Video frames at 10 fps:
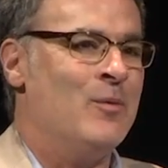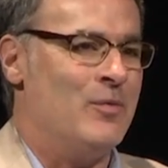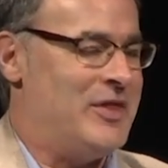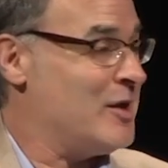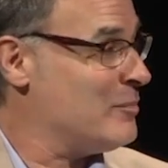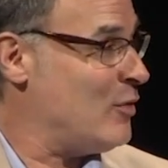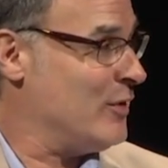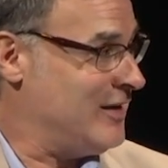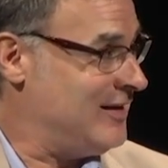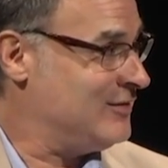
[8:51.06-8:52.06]
They're
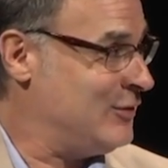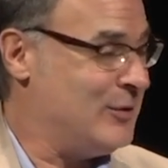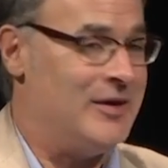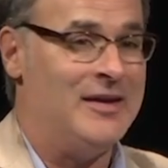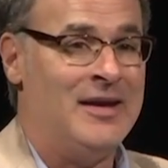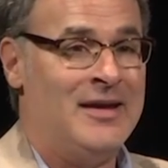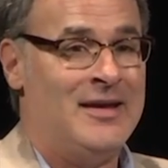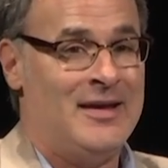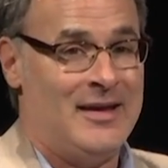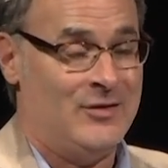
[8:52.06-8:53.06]
born into it.
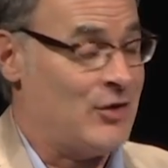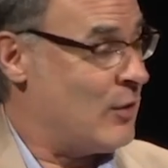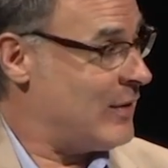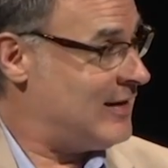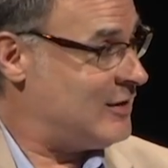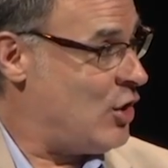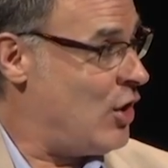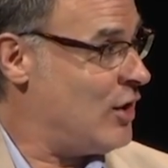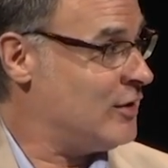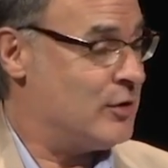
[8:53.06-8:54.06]
It's already
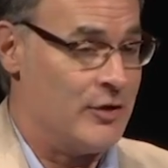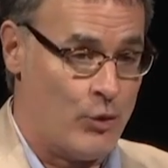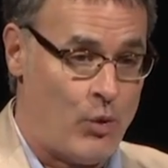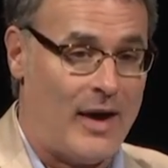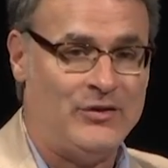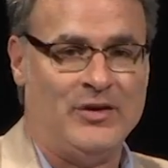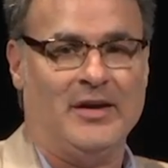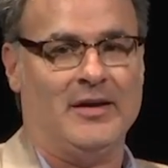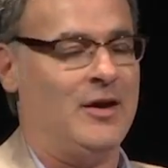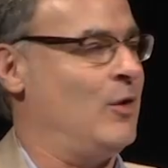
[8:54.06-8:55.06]
gone, or they're watching
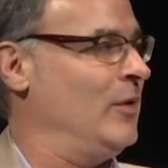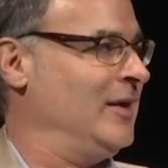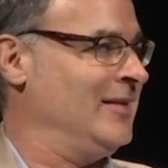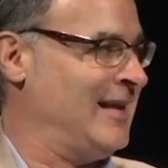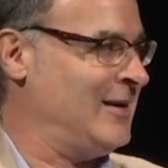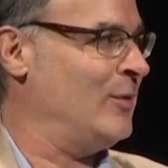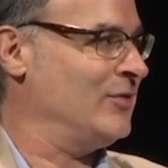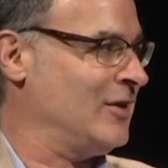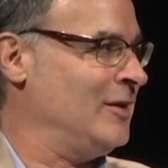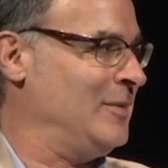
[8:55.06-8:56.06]
it going, and they know
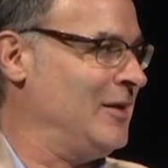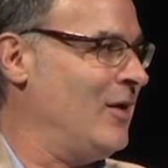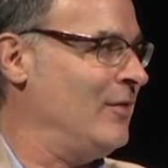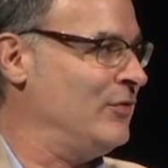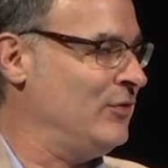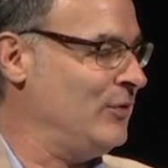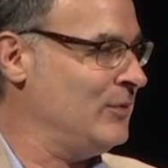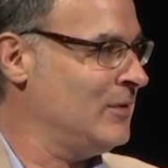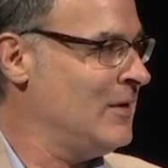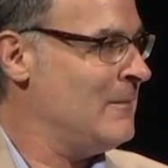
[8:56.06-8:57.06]
it's going to be gone
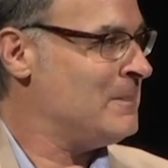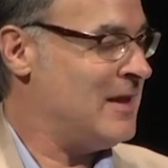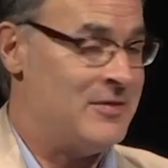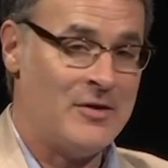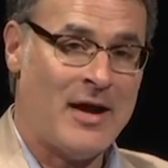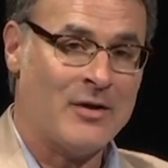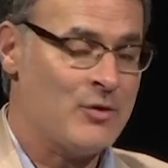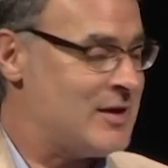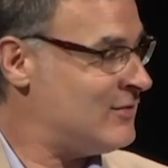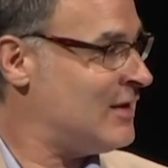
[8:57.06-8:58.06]
soon. And they're not
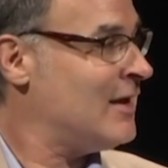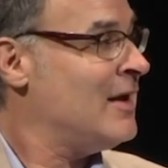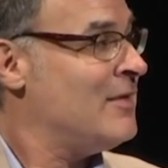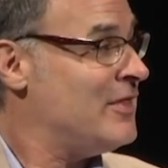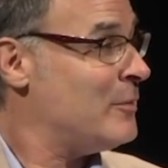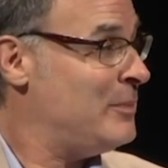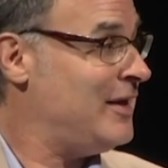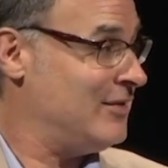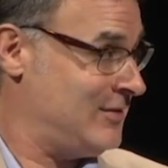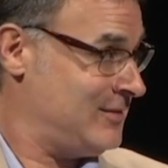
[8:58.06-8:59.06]
grieving. They're
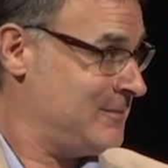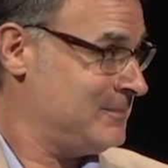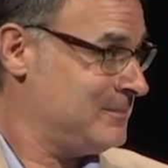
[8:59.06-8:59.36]
pissed.